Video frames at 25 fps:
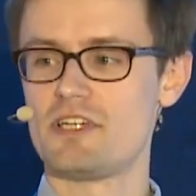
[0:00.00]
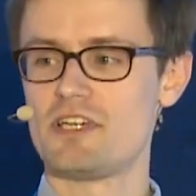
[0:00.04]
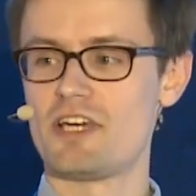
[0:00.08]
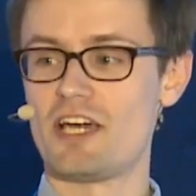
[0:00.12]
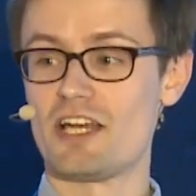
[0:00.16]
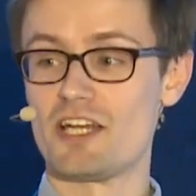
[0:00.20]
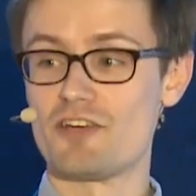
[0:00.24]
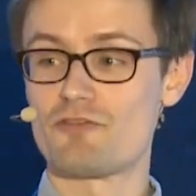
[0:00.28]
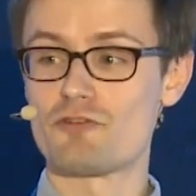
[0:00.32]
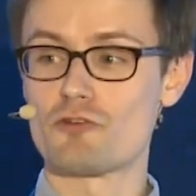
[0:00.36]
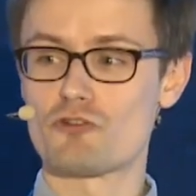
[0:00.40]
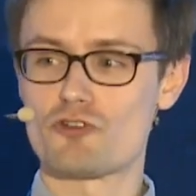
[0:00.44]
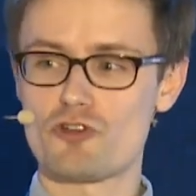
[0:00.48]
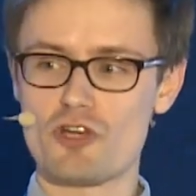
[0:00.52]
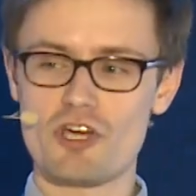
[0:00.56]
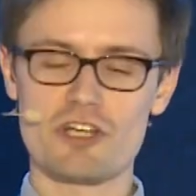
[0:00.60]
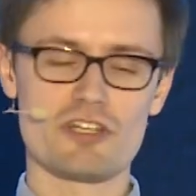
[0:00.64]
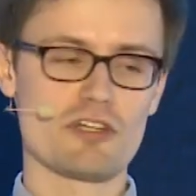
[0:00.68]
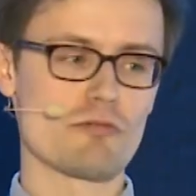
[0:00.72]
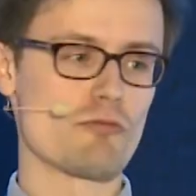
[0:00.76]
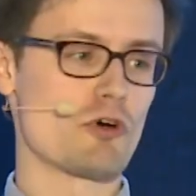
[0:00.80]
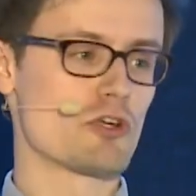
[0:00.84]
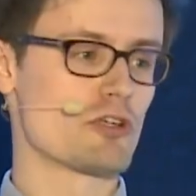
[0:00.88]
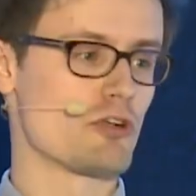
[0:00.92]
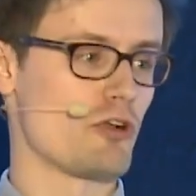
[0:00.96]
And if you train
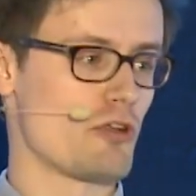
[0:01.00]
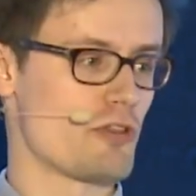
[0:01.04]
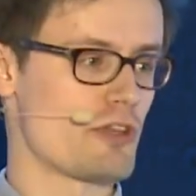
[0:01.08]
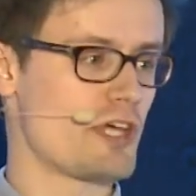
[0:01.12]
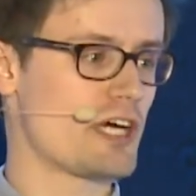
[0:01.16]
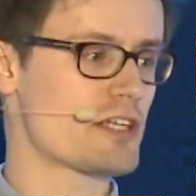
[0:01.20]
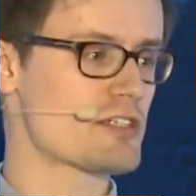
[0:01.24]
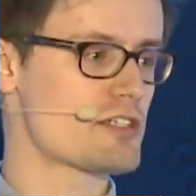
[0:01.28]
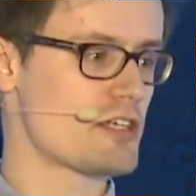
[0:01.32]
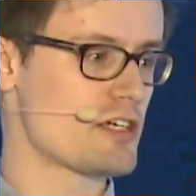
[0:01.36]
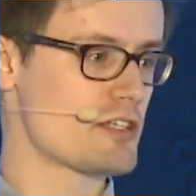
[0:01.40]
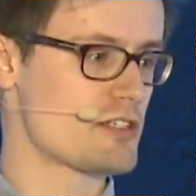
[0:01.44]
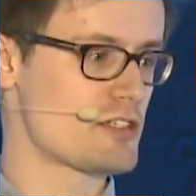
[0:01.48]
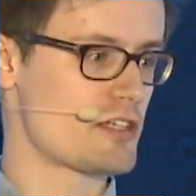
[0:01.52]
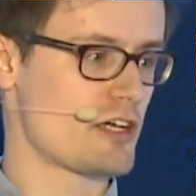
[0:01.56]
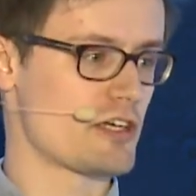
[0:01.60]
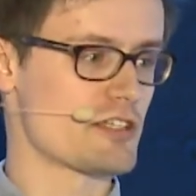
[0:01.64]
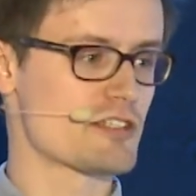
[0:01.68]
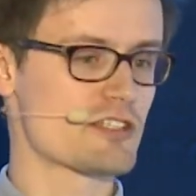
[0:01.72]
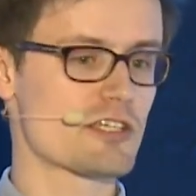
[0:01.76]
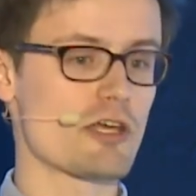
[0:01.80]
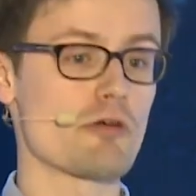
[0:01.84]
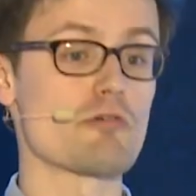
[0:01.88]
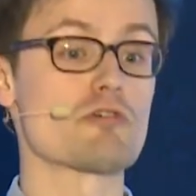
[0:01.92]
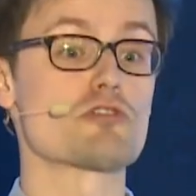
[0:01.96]
your model on that data,
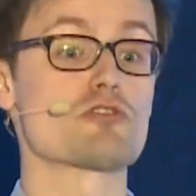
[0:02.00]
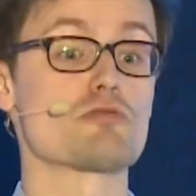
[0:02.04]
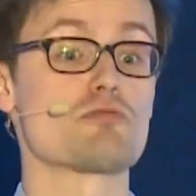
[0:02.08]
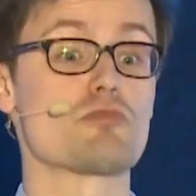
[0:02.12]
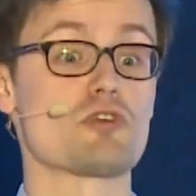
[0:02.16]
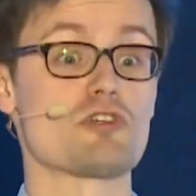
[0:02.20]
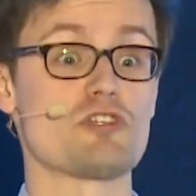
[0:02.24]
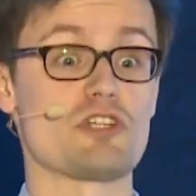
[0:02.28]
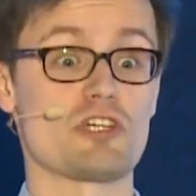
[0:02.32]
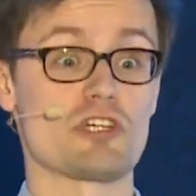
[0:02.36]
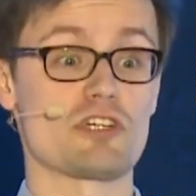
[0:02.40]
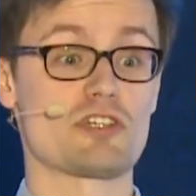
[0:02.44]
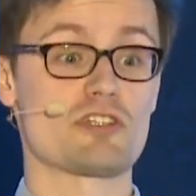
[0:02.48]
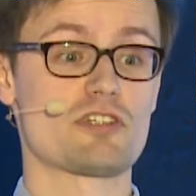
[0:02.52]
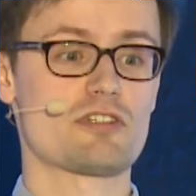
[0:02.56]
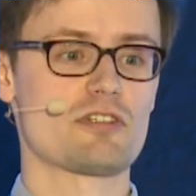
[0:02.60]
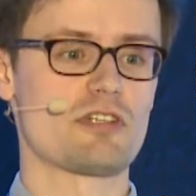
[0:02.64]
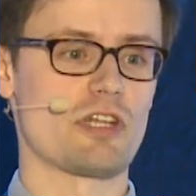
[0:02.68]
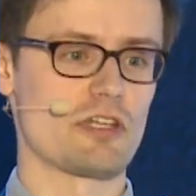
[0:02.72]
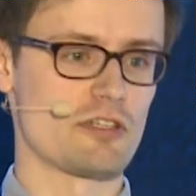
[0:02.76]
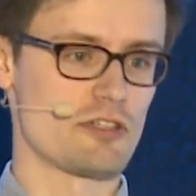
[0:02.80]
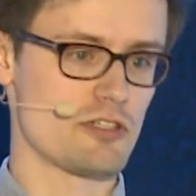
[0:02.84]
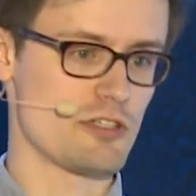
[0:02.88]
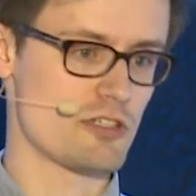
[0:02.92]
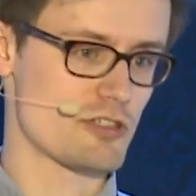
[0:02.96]
it's going to predict
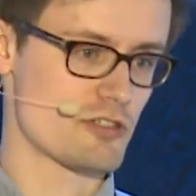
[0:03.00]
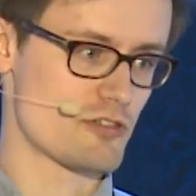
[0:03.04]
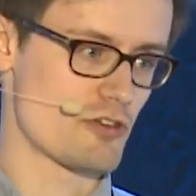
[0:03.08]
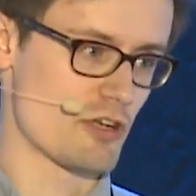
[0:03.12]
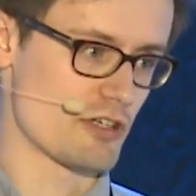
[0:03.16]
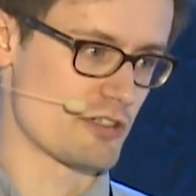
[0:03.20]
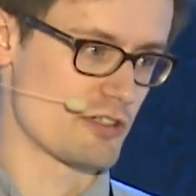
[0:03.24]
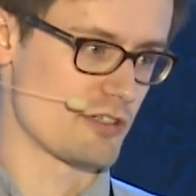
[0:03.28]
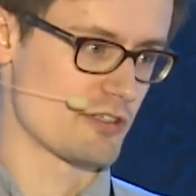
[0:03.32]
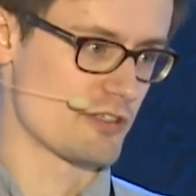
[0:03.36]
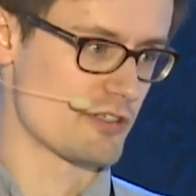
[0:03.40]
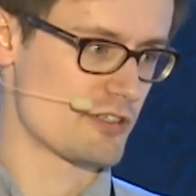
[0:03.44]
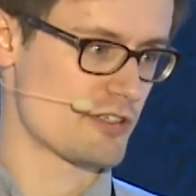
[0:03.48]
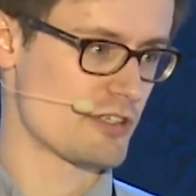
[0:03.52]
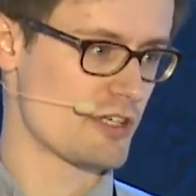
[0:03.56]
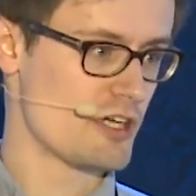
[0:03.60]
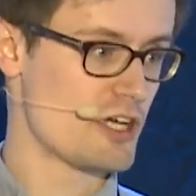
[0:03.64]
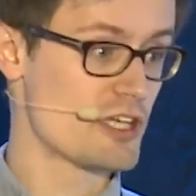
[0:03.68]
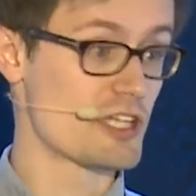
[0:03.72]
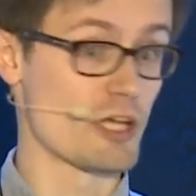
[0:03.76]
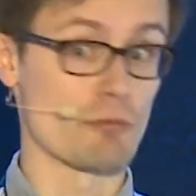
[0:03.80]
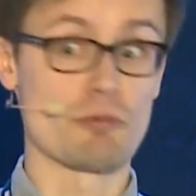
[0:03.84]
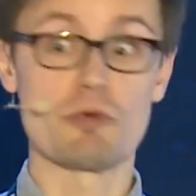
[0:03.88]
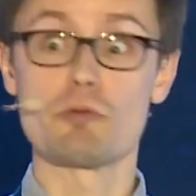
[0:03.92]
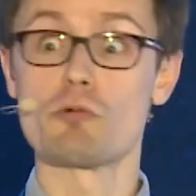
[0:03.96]
that
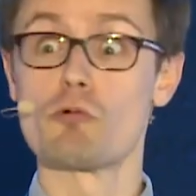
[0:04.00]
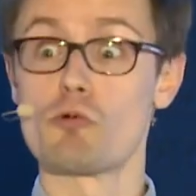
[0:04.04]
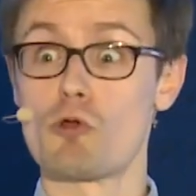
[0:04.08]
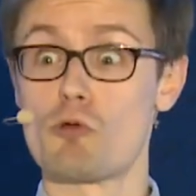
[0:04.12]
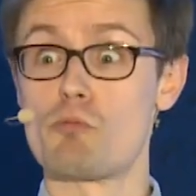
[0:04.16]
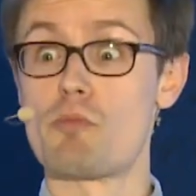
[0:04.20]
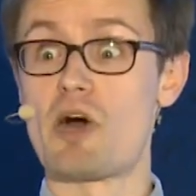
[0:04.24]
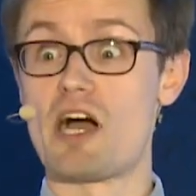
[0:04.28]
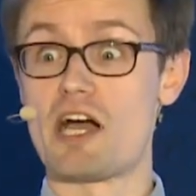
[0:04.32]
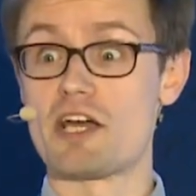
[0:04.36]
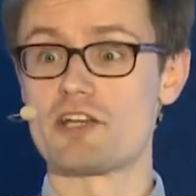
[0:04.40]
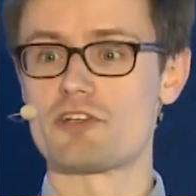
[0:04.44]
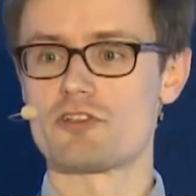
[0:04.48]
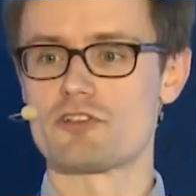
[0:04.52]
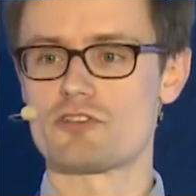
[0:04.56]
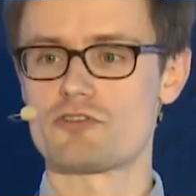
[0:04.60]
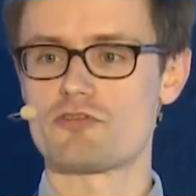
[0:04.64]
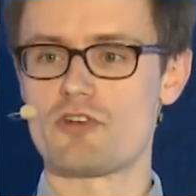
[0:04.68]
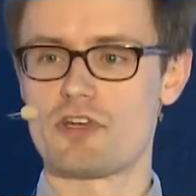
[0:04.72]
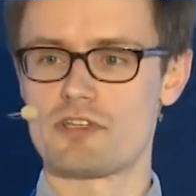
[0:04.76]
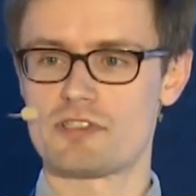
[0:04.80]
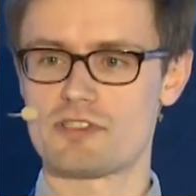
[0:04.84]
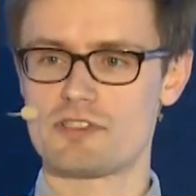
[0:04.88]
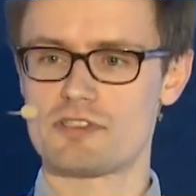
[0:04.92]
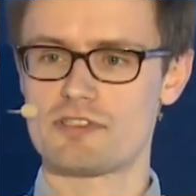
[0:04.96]
that people will buy these
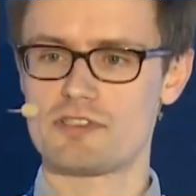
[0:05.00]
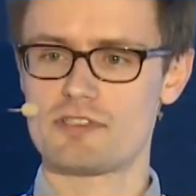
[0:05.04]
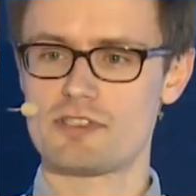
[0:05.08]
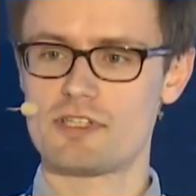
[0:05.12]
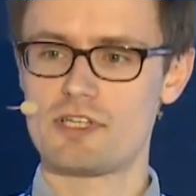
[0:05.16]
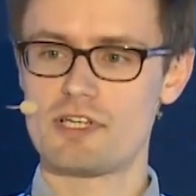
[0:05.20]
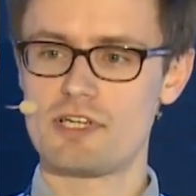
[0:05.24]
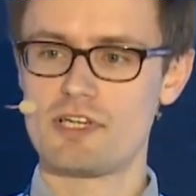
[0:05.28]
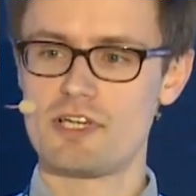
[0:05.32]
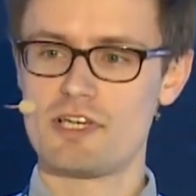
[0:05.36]
dresses.